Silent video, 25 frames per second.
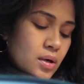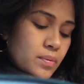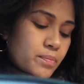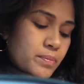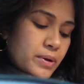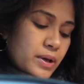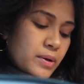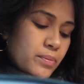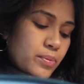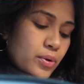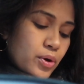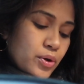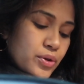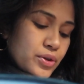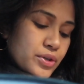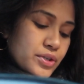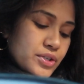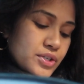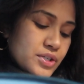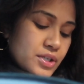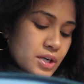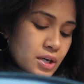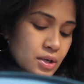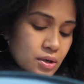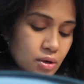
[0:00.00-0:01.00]
be
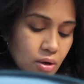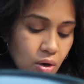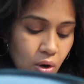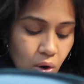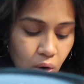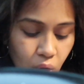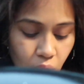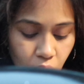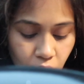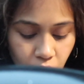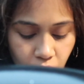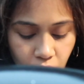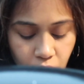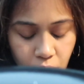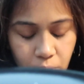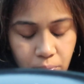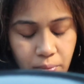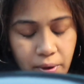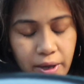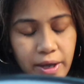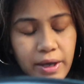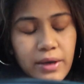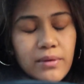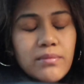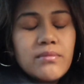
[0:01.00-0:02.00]
bothered, son. Oh
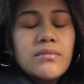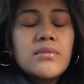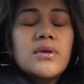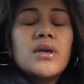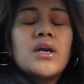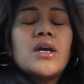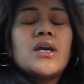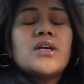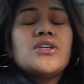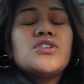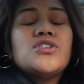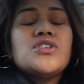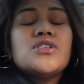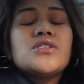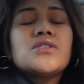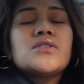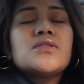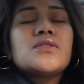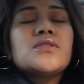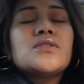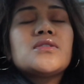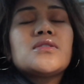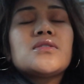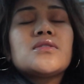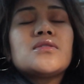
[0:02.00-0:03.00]
my, okay,
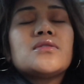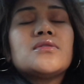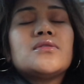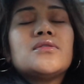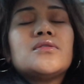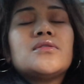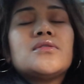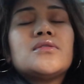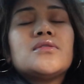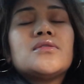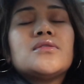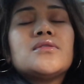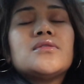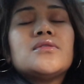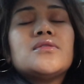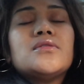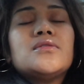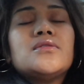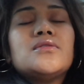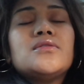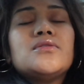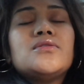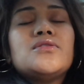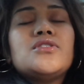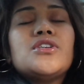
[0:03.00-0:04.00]
Jesus.
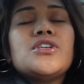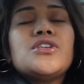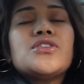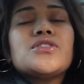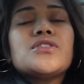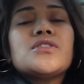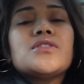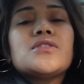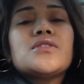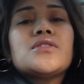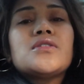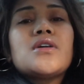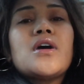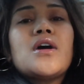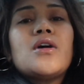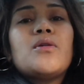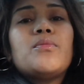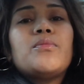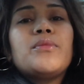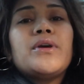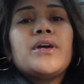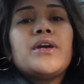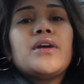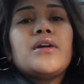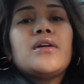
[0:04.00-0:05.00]
Jesus,
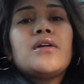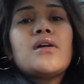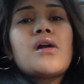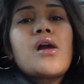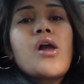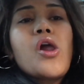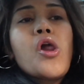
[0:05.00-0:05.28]
help me.